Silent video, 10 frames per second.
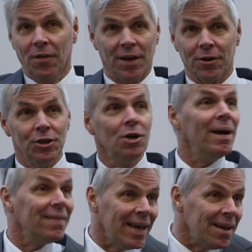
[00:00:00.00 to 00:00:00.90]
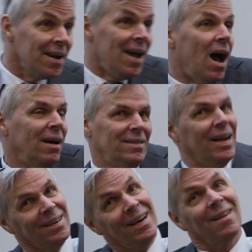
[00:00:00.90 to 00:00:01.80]
a thing or two about that.
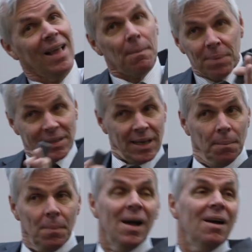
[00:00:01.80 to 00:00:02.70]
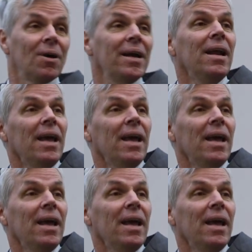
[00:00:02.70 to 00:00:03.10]
Not a lot, but some, right?